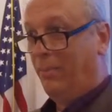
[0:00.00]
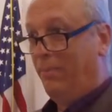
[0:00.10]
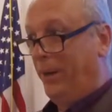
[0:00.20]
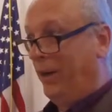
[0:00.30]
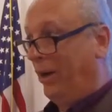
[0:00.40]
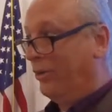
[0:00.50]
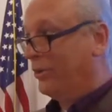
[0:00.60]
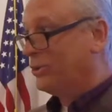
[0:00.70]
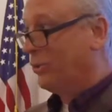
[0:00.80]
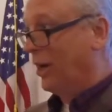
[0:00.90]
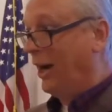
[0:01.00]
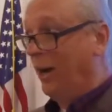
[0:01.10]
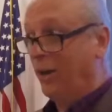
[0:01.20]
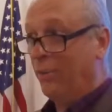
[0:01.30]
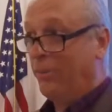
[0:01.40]
being under
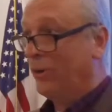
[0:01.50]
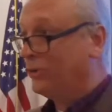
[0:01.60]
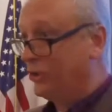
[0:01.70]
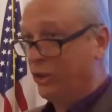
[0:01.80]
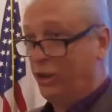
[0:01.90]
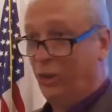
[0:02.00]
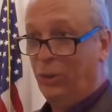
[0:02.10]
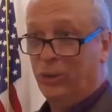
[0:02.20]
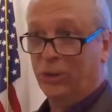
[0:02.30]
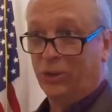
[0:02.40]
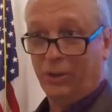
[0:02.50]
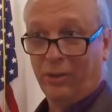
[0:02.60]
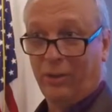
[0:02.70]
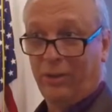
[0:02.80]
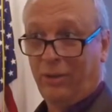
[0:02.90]
trial and persecution
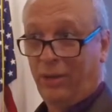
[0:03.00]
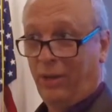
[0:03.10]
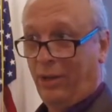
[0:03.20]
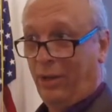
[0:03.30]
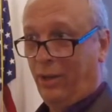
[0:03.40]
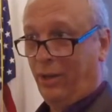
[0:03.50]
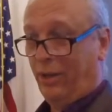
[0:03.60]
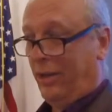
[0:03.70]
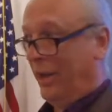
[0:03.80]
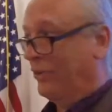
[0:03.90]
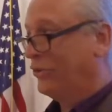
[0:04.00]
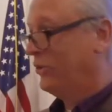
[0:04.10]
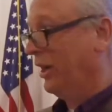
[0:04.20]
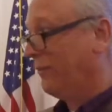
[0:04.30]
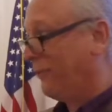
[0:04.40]
and
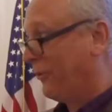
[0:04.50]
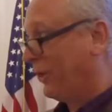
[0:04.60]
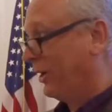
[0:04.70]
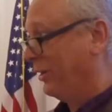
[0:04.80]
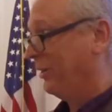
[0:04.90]
suffering.